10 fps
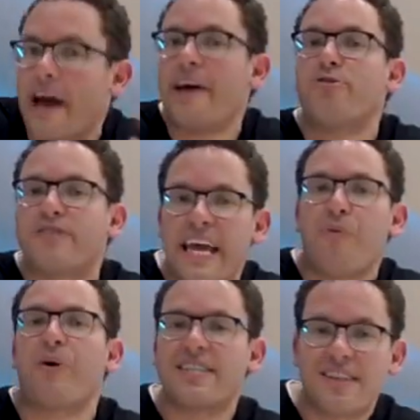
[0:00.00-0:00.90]
I
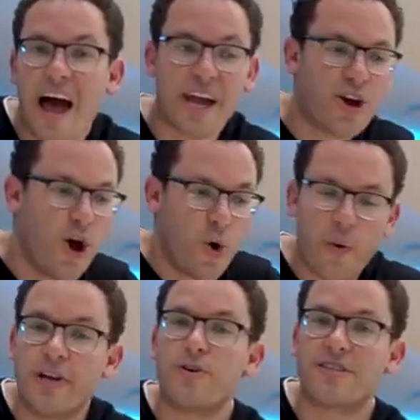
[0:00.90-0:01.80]
understand what it's like
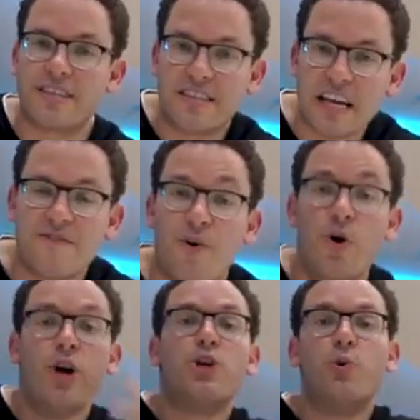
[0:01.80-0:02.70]
when you're successful.